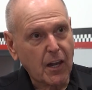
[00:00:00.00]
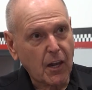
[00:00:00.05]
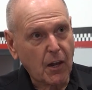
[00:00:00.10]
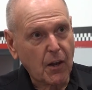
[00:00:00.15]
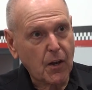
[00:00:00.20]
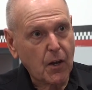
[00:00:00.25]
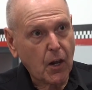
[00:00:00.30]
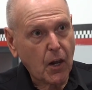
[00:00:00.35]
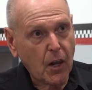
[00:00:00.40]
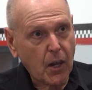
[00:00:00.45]
a
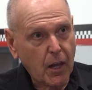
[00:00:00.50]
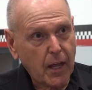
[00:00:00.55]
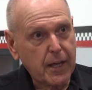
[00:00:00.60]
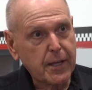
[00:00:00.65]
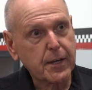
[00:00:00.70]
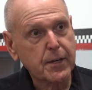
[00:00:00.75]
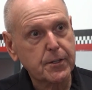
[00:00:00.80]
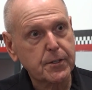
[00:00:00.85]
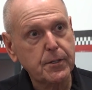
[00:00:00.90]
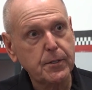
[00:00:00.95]

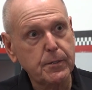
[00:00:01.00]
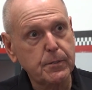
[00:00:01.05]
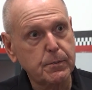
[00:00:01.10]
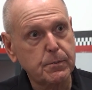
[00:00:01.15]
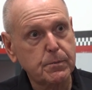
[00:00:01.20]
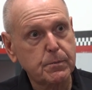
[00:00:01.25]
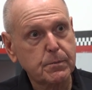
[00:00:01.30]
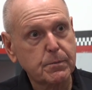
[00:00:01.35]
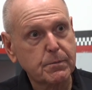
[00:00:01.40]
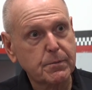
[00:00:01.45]
lot of
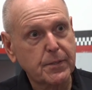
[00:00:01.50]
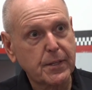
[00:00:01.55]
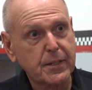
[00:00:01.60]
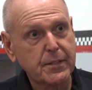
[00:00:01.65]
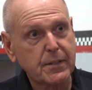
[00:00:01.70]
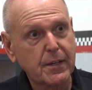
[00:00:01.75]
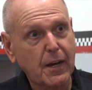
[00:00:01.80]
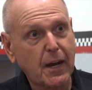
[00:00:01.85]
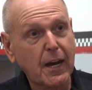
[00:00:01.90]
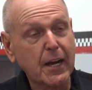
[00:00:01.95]
new that
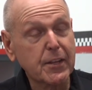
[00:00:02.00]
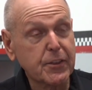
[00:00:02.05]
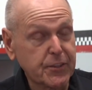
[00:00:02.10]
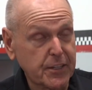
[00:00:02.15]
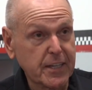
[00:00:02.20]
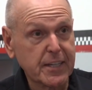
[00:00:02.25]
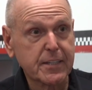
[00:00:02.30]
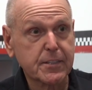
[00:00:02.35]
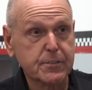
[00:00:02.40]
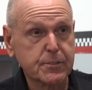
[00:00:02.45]
I
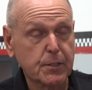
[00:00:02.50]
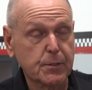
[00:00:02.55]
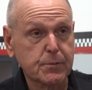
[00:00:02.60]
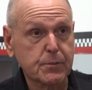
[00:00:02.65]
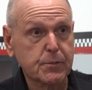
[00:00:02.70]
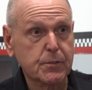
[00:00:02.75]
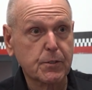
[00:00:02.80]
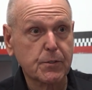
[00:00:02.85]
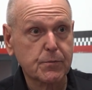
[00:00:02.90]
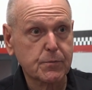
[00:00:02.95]
think's
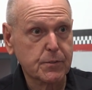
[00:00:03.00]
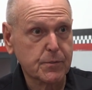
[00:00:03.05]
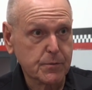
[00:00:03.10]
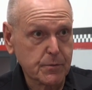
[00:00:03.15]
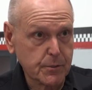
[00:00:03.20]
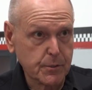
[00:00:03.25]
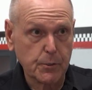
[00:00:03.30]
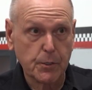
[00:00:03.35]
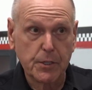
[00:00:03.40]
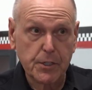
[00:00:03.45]

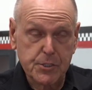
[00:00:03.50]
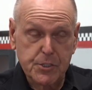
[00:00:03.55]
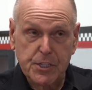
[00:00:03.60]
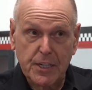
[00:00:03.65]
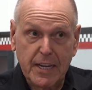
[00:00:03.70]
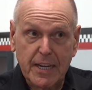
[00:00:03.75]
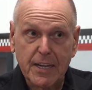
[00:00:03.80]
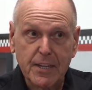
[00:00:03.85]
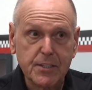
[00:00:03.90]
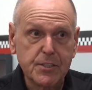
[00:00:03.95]
going to
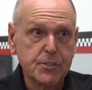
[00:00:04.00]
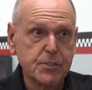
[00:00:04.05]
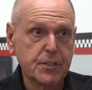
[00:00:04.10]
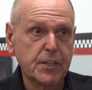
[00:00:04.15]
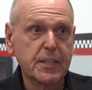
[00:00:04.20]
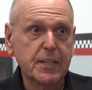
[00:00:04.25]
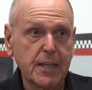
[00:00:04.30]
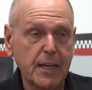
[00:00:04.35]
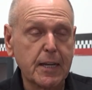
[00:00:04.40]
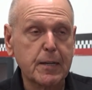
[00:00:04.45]
change
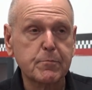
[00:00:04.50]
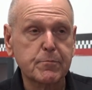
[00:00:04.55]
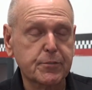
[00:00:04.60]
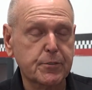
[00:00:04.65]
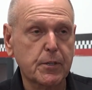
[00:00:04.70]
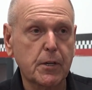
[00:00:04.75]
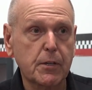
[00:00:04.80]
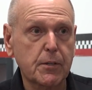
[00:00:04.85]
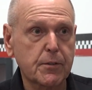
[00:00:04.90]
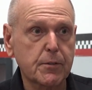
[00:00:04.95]
the game
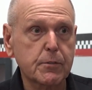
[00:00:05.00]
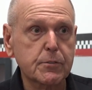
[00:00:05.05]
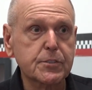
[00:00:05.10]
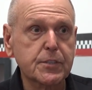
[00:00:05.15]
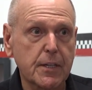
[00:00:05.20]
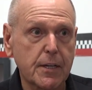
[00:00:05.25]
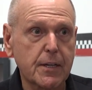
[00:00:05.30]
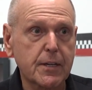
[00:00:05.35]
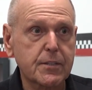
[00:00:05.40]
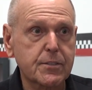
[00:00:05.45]
for all those
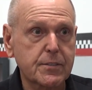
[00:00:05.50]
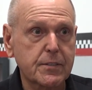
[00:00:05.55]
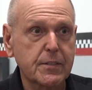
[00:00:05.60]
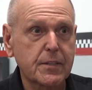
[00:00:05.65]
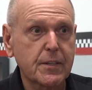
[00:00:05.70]
guys.